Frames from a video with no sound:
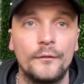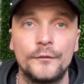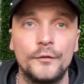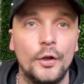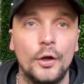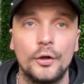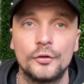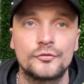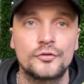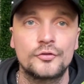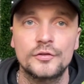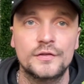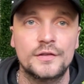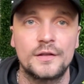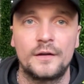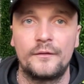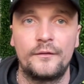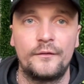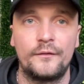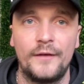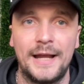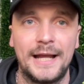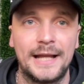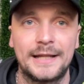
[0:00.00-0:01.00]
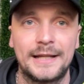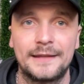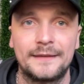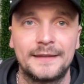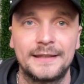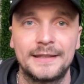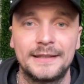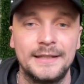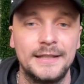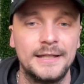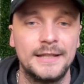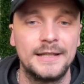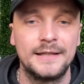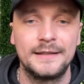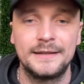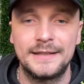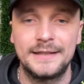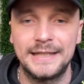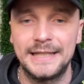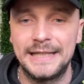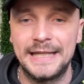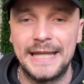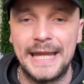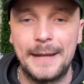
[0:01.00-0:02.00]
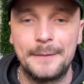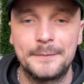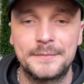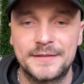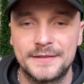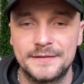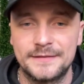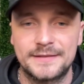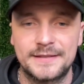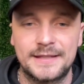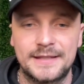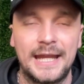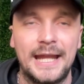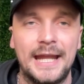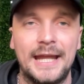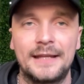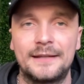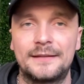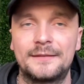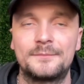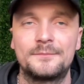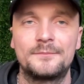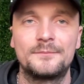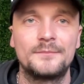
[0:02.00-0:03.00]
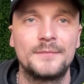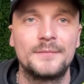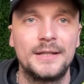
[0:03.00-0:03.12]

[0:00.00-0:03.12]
not just off Farker, the inept and scared